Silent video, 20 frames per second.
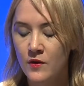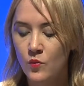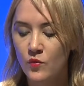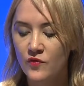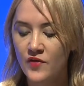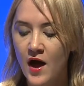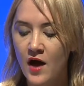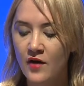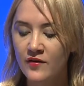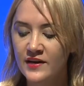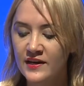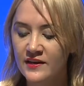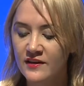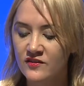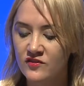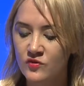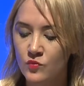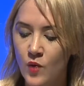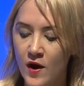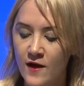without
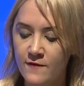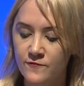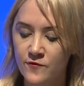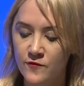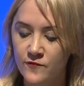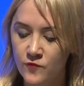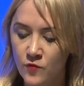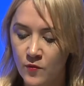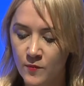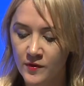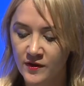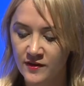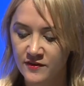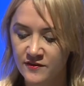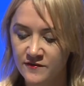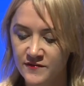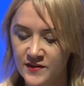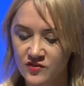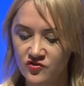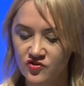needing to wait for formal
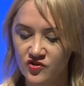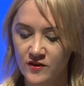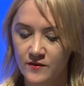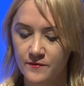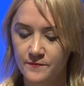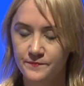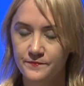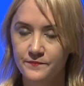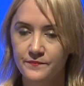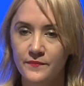intervention.